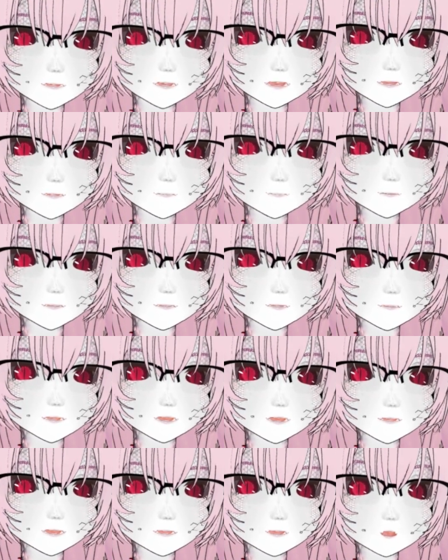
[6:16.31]
was
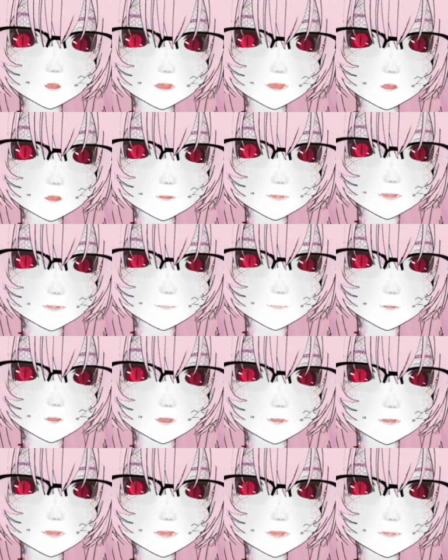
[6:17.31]
not aware of this
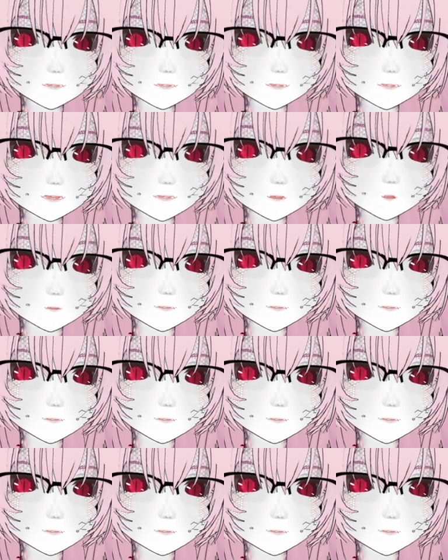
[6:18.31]
broadcast happening,